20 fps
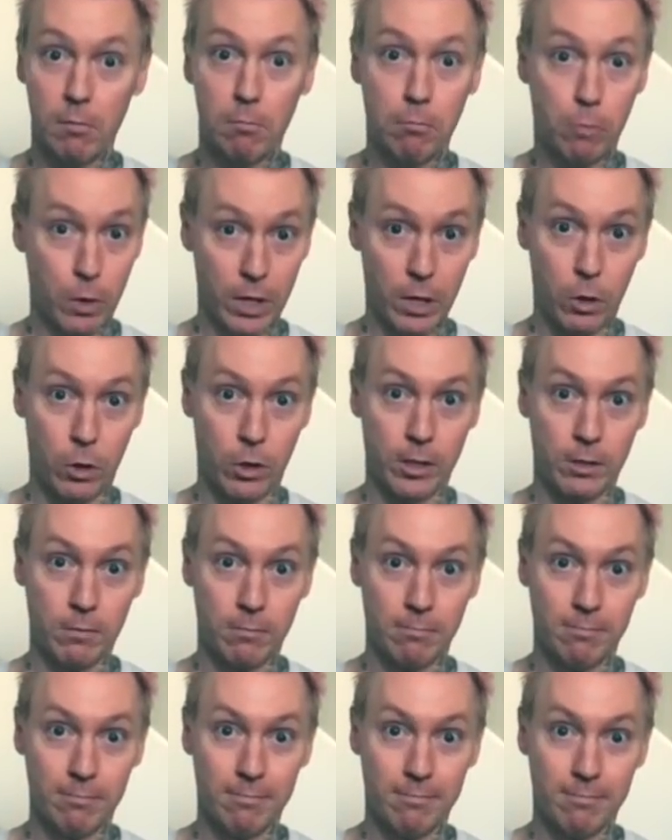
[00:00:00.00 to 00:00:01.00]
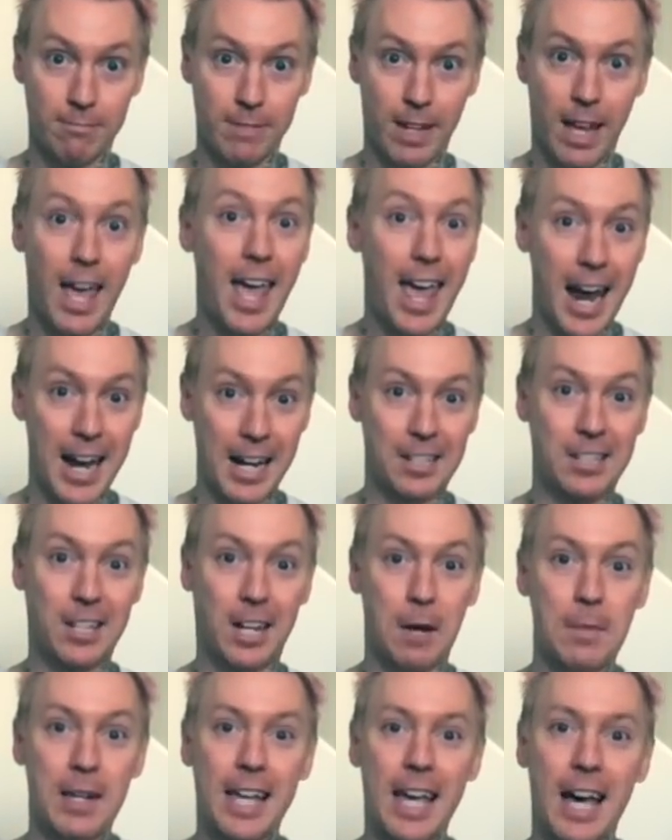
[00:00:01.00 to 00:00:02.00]
Pre order. And it's
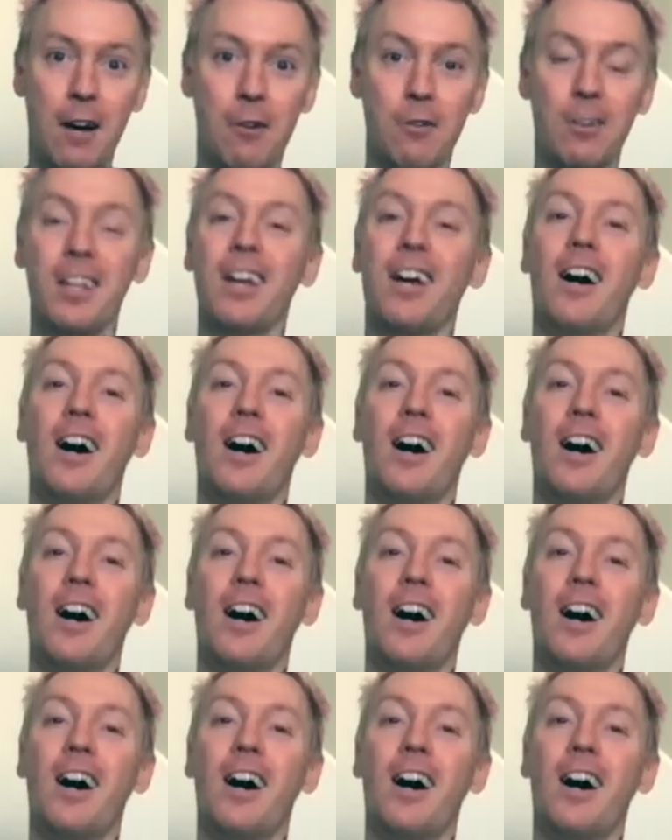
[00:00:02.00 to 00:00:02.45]
coming out